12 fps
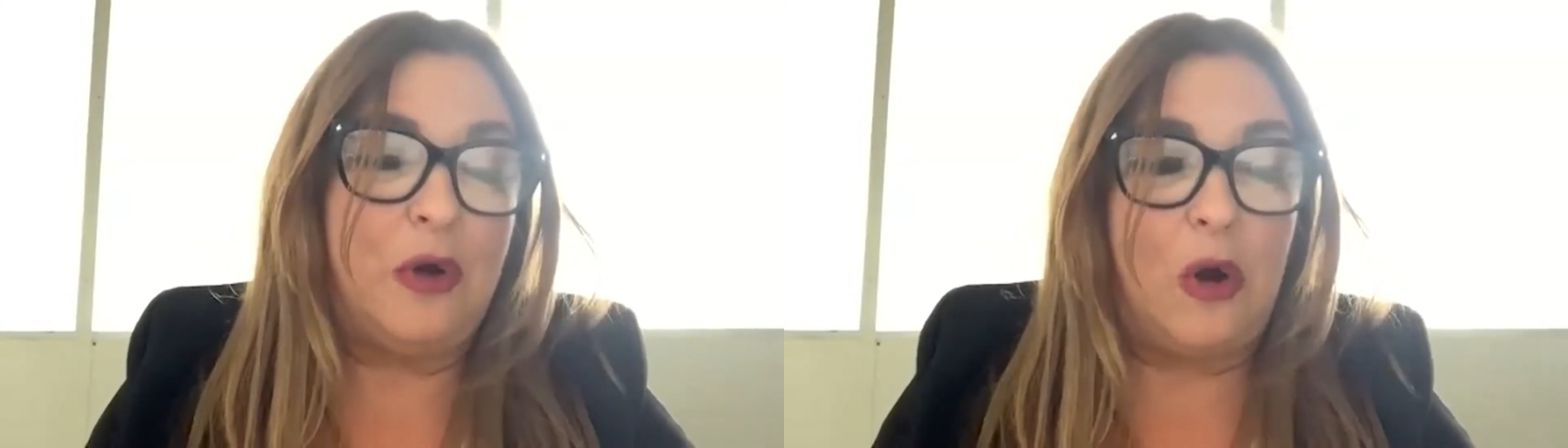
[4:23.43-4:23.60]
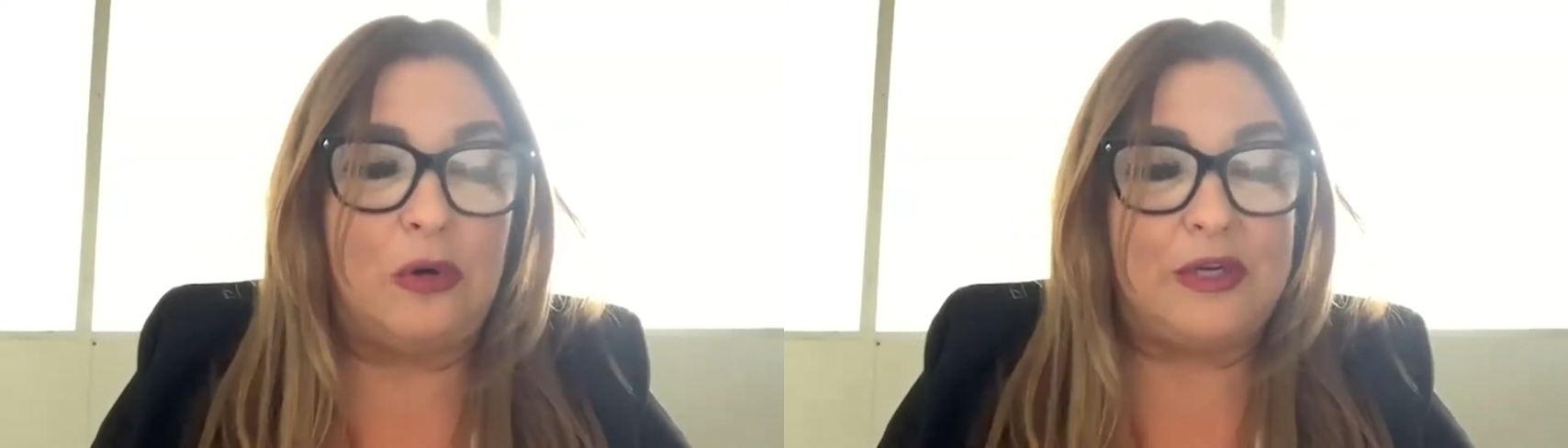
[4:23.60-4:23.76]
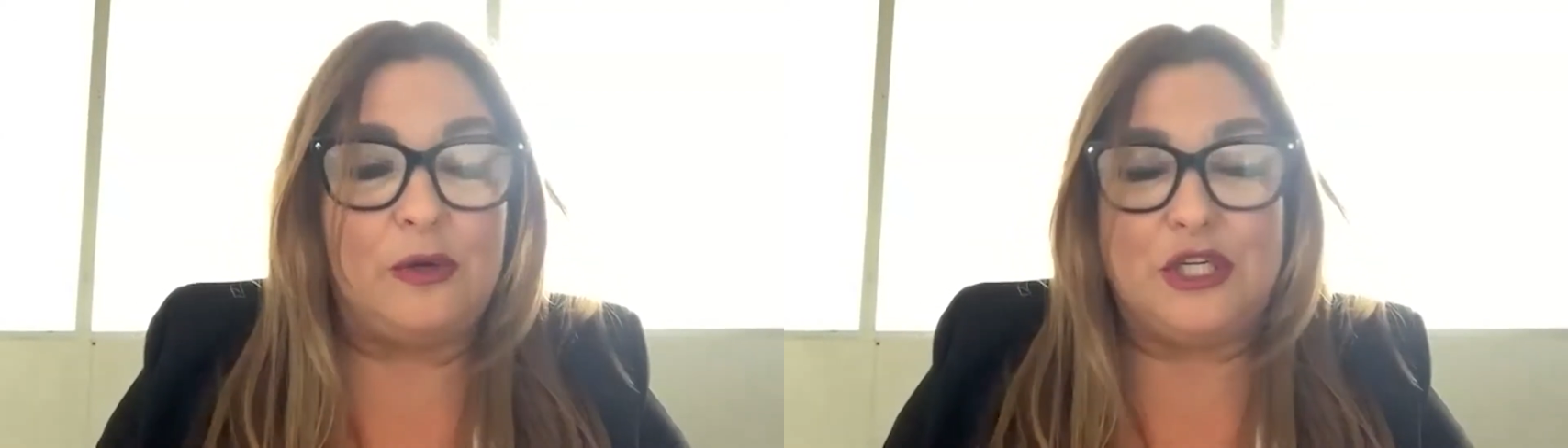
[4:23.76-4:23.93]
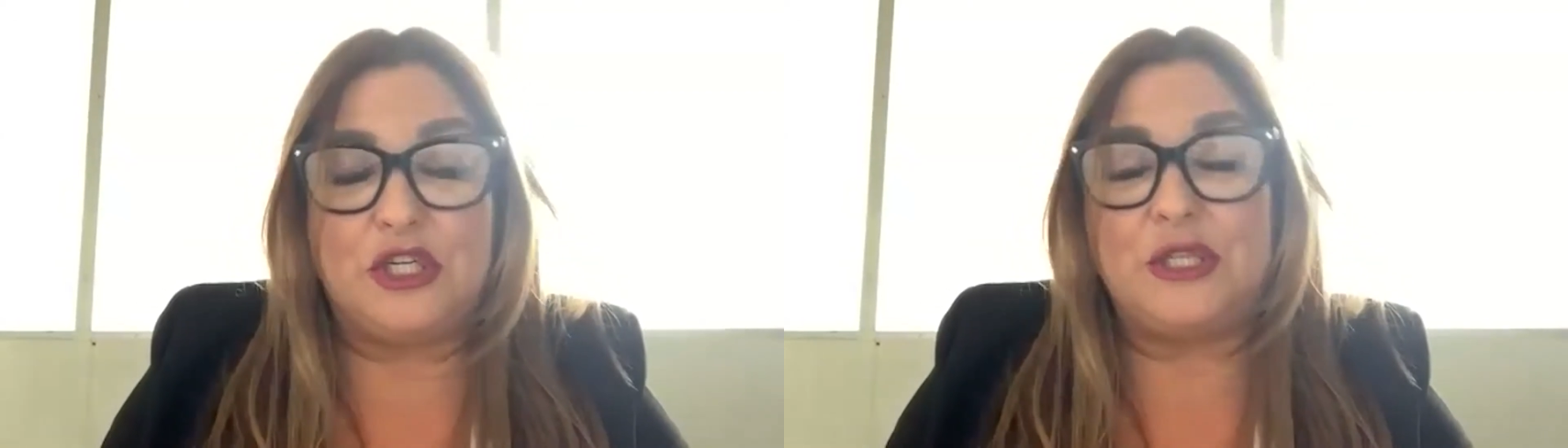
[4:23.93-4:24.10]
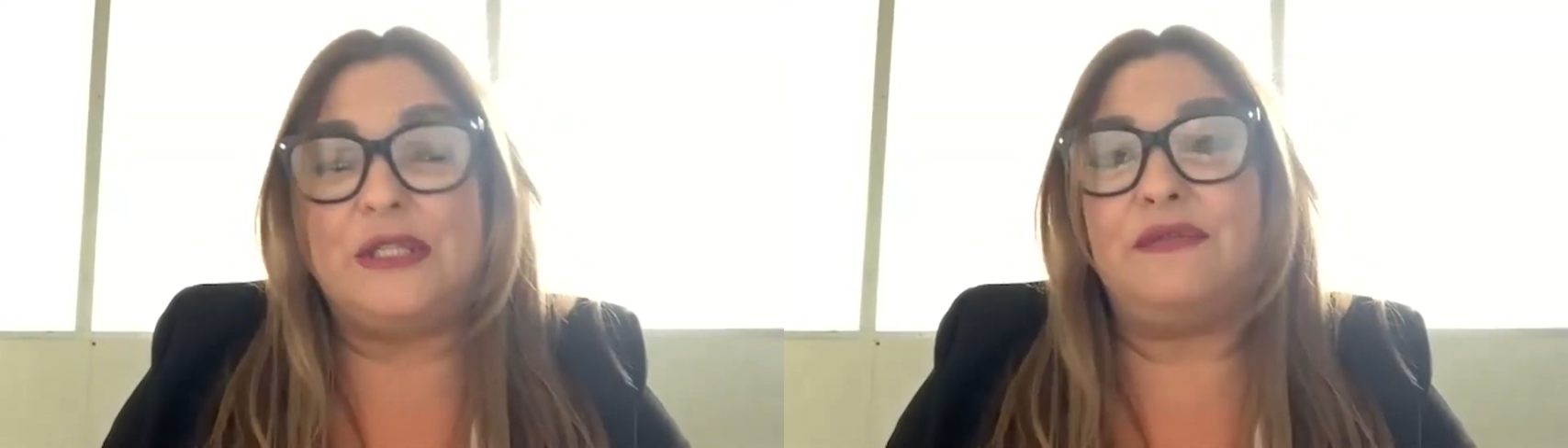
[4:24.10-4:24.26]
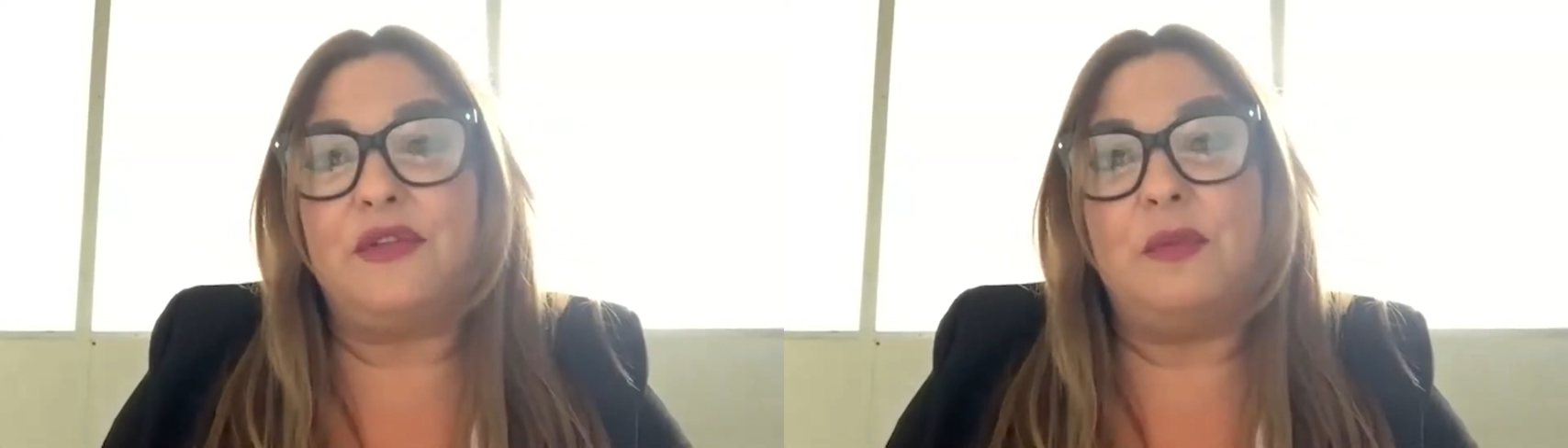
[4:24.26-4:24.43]
holding
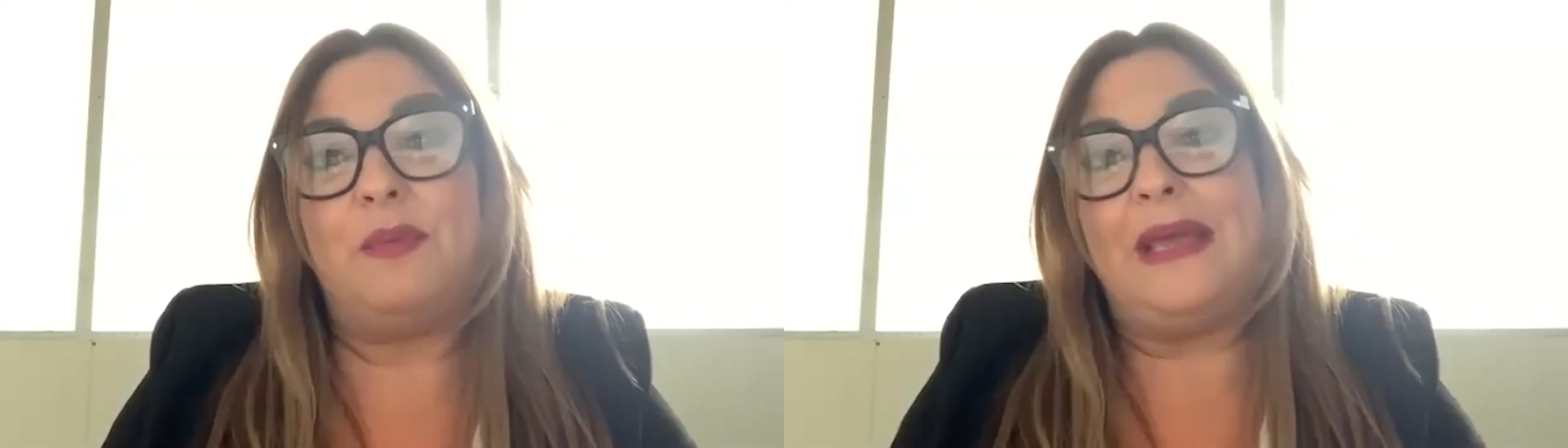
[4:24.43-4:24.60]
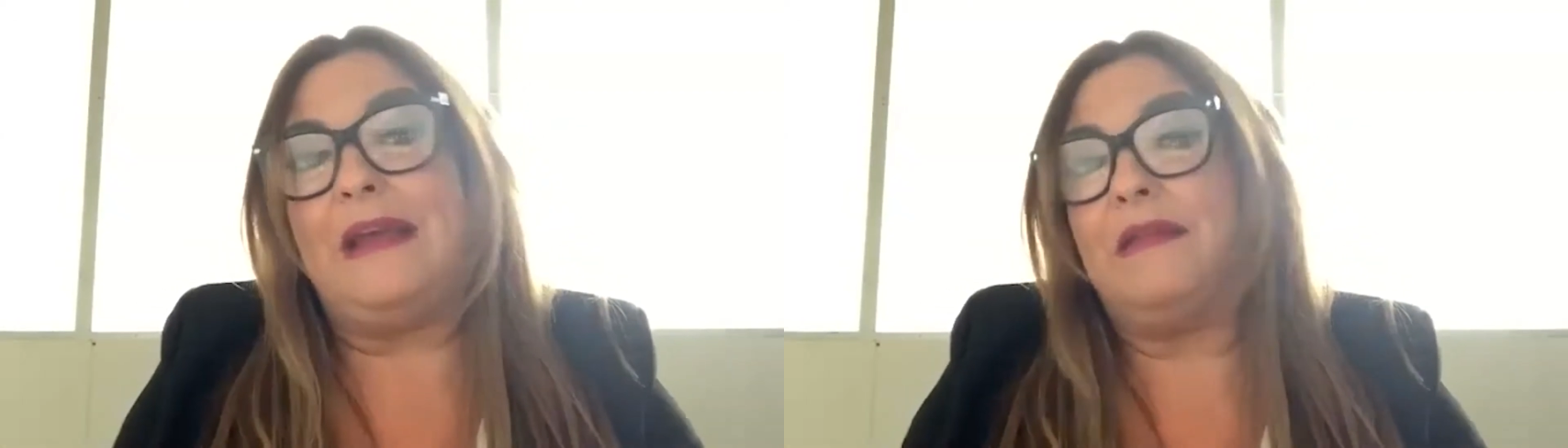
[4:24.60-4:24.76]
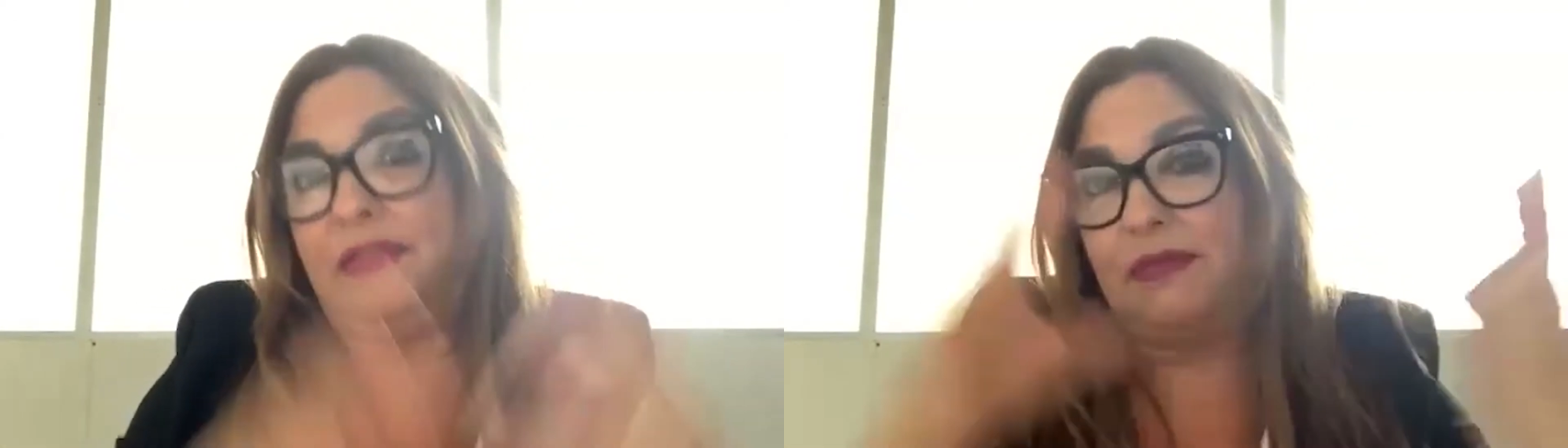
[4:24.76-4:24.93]
auditions for the big